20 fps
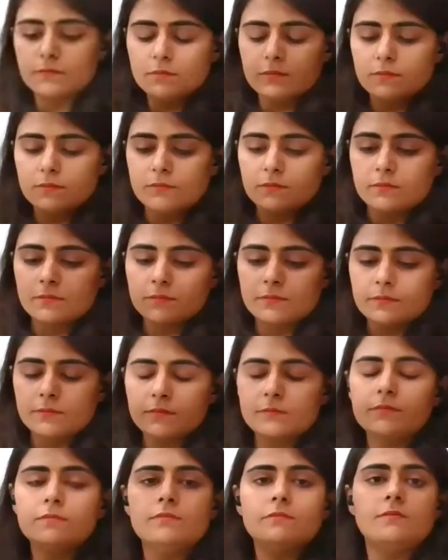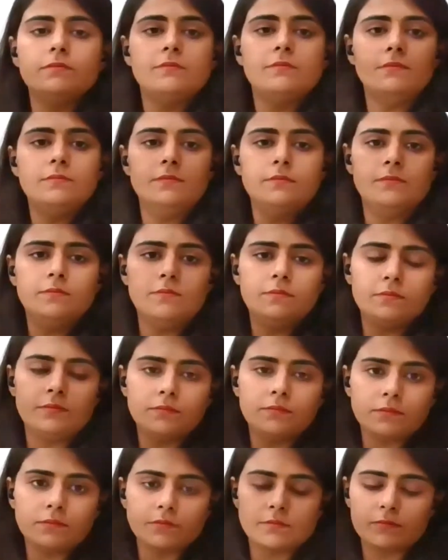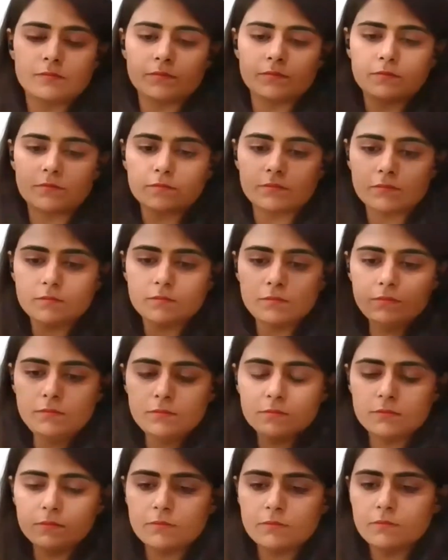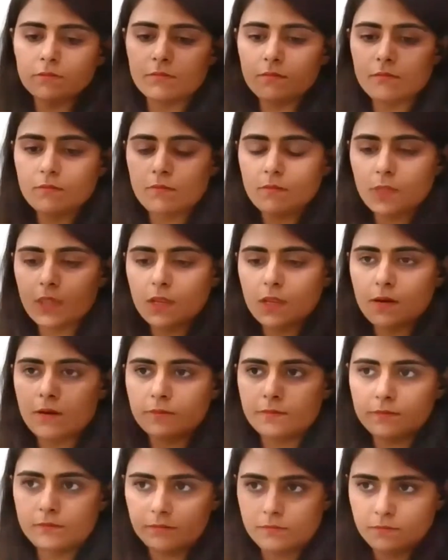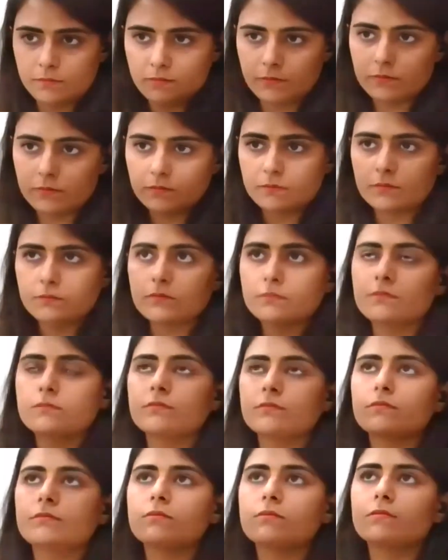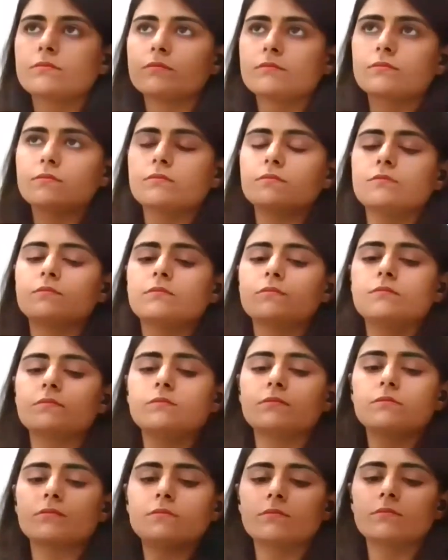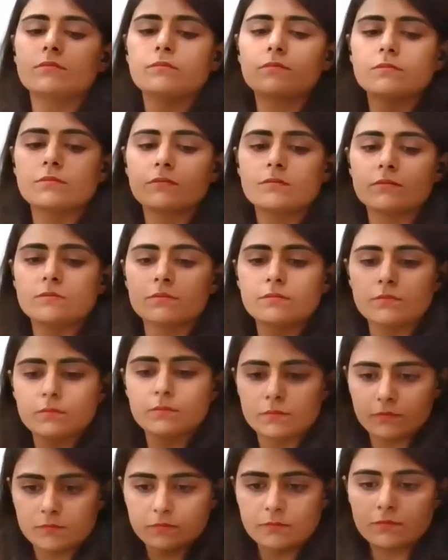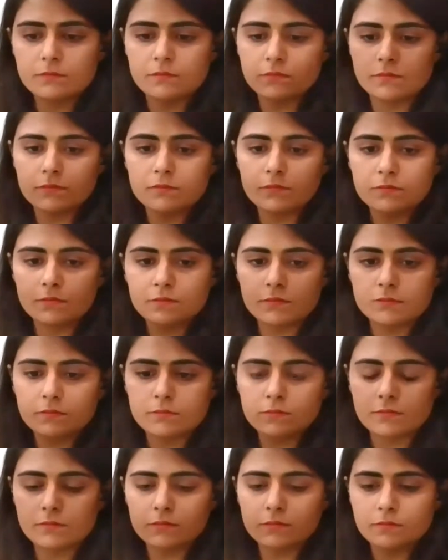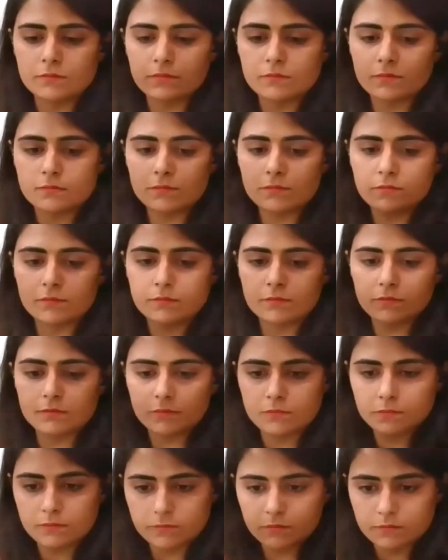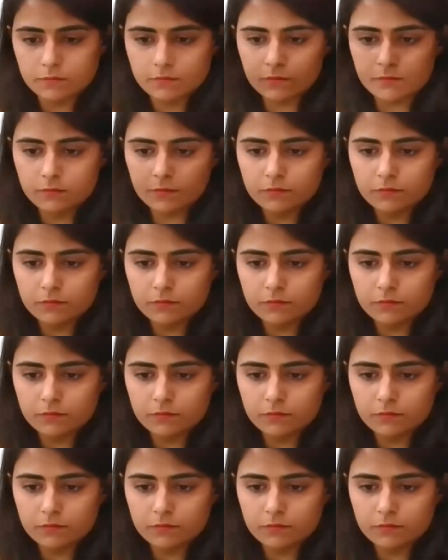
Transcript: the check amount with nominal interest? So if the accused person is ready to deposit the check amount with nominal interest, can the complainant still seek extra compensation?